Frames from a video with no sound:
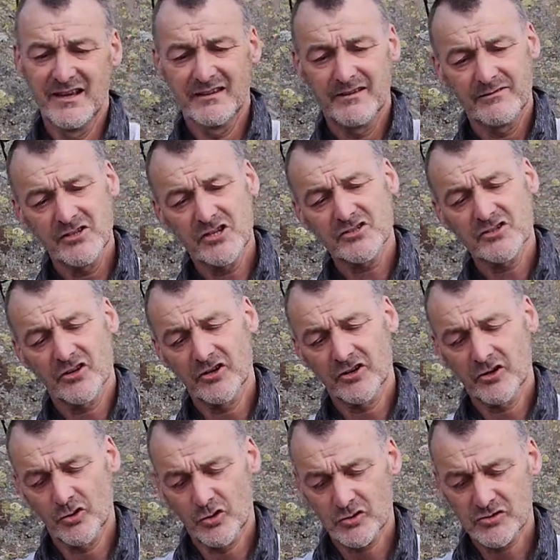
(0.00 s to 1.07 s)
They've just got a
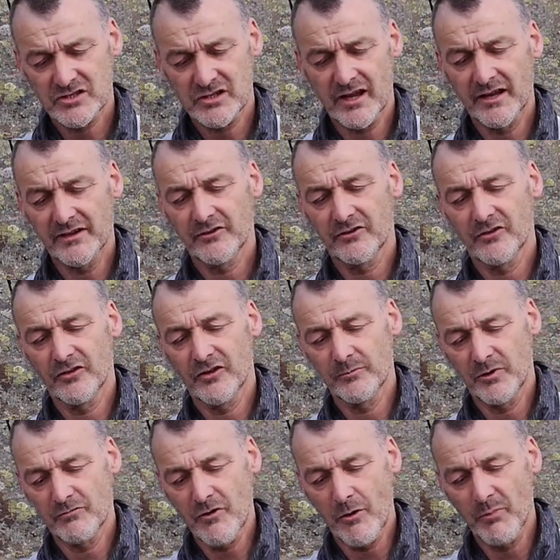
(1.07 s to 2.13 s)
cord slider on them,
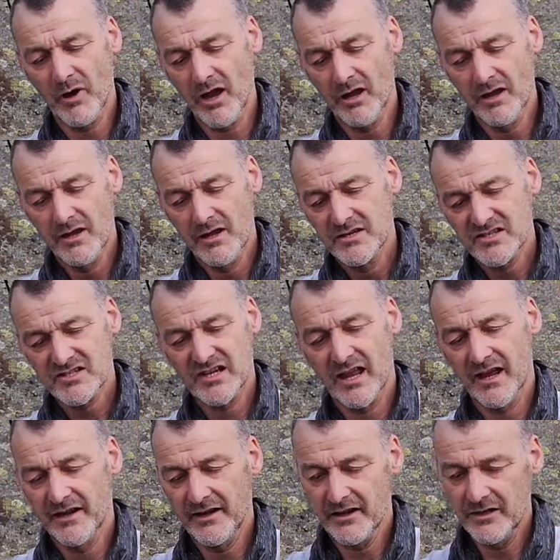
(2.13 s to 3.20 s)
a rubber
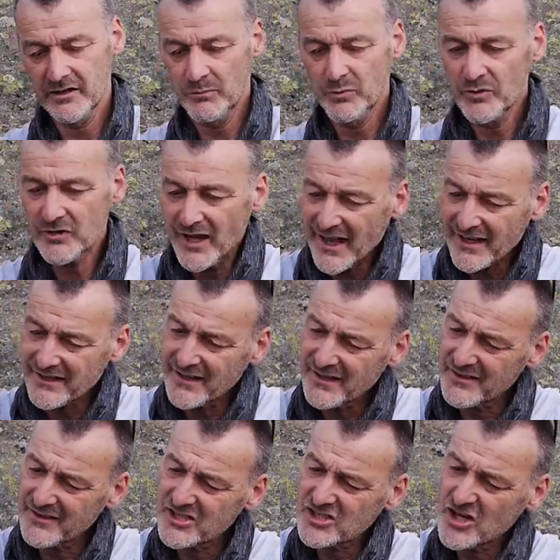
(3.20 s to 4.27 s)
slider. You put your hand in
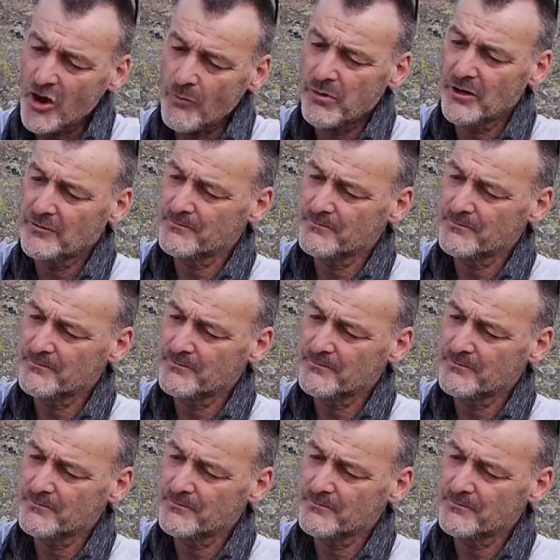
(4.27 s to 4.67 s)
at the top,